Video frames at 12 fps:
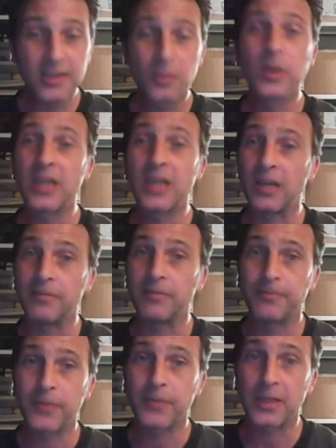winning.
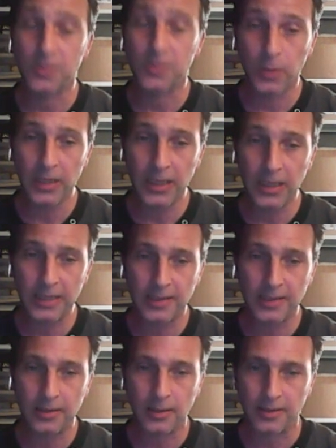It's winning as
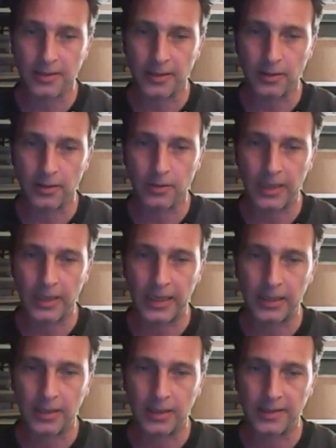it does it. Okay,
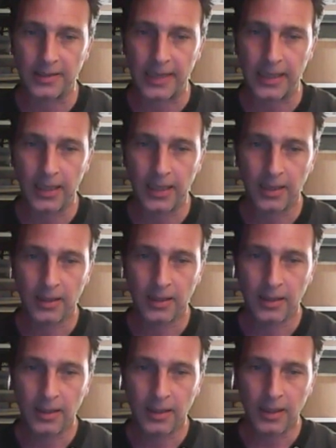hang on a sec.
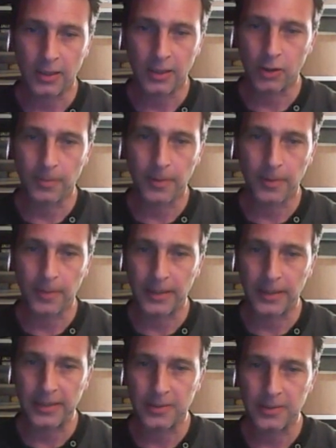I jump up on
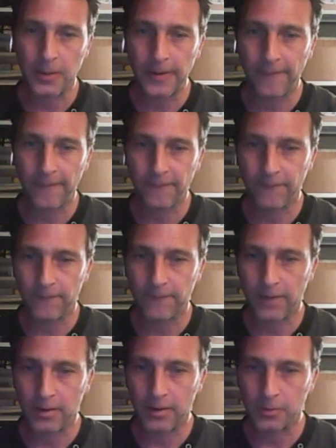this one.
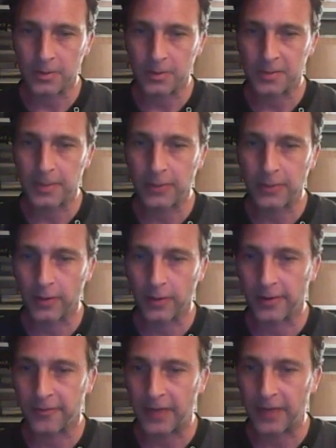We'll
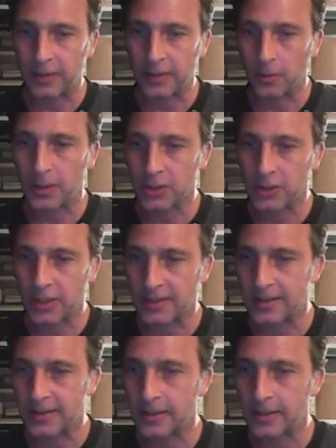speedrun the fecker. Watch this. Look